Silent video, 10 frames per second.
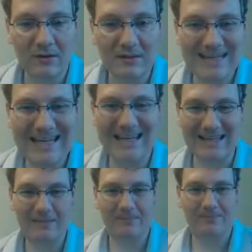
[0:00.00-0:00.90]
t.
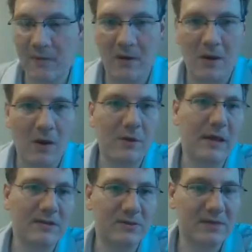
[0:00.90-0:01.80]
Okay,
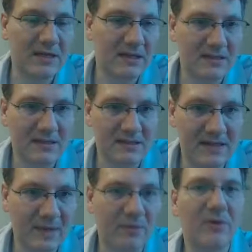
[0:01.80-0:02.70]
so take this
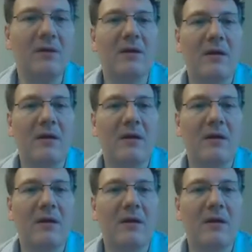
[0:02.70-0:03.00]
example.